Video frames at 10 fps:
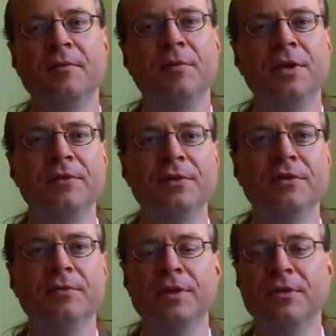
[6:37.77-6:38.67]
But if you
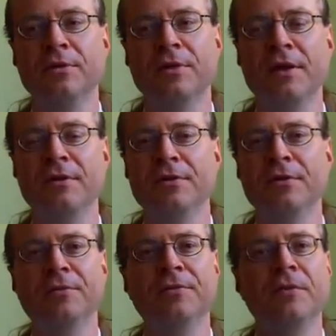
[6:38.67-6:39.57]
just read through it, I don't
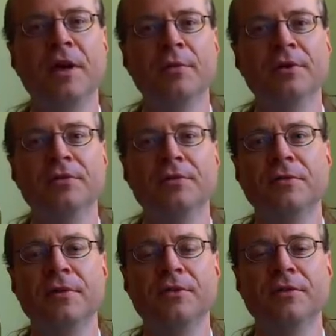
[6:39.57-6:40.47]
know how much
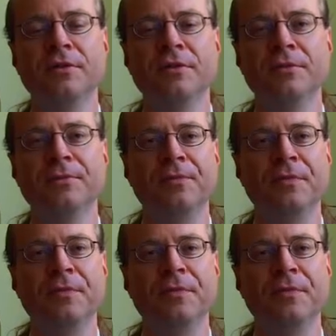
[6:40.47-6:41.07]
it's going to do.